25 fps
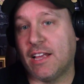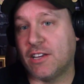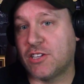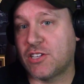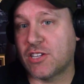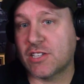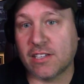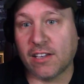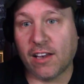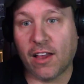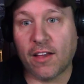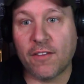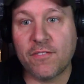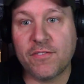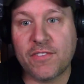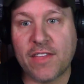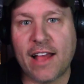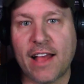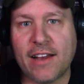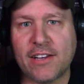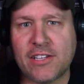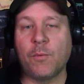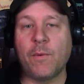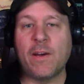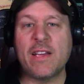I just love
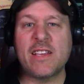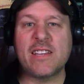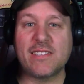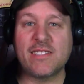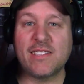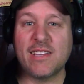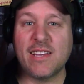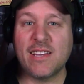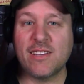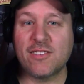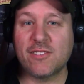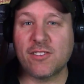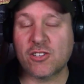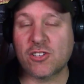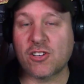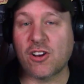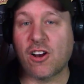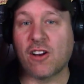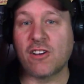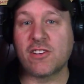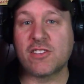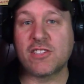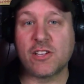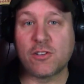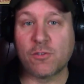that. The way Caesar
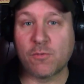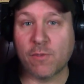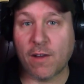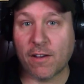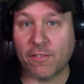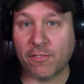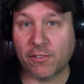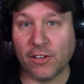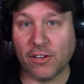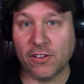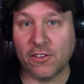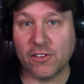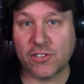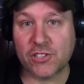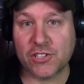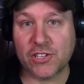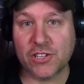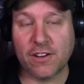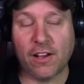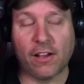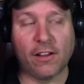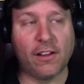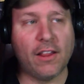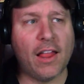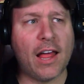starts this
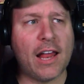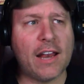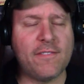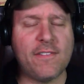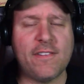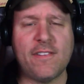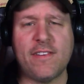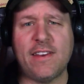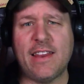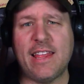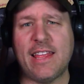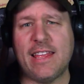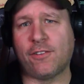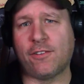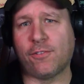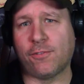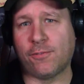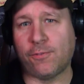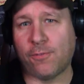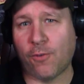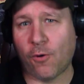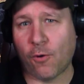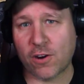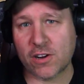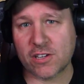revolution, a lot of it is
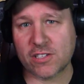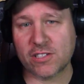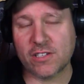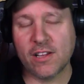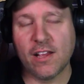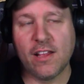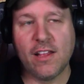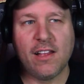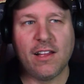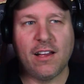forced.